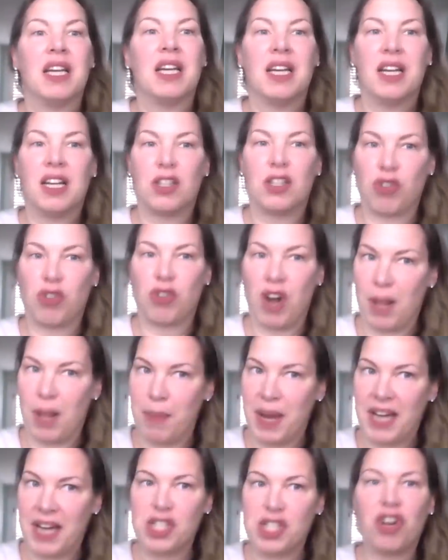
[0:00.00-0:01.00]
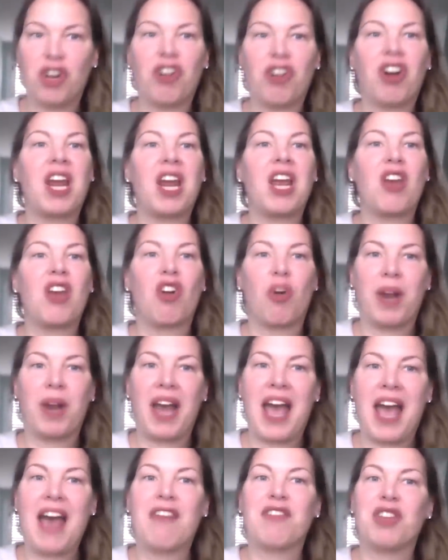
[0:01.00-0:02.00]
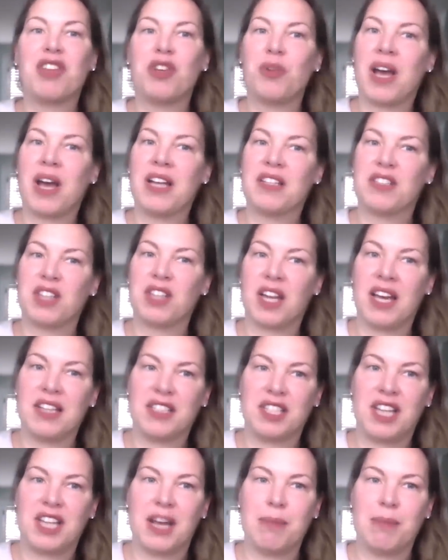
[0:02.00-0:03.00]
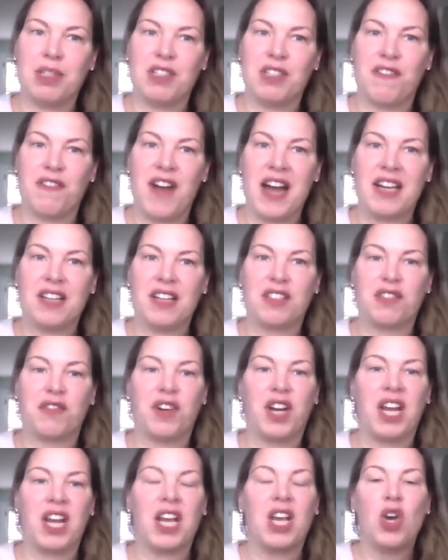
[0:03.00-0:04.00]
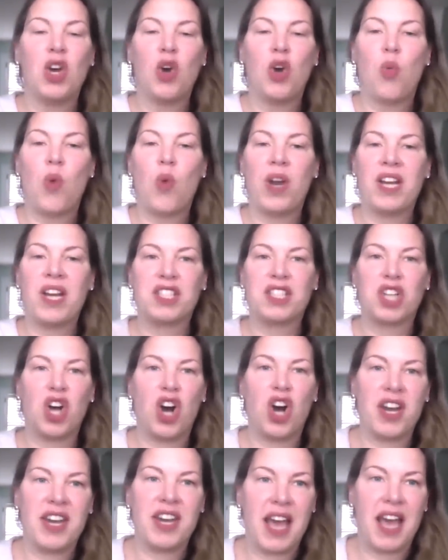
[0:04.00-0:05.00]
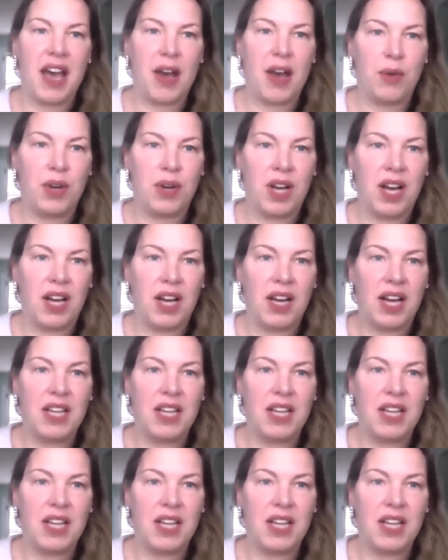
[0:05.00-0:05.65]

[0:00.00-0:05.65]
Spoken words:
a trial by jury or what have you has attempted to find its footing when it's gone down a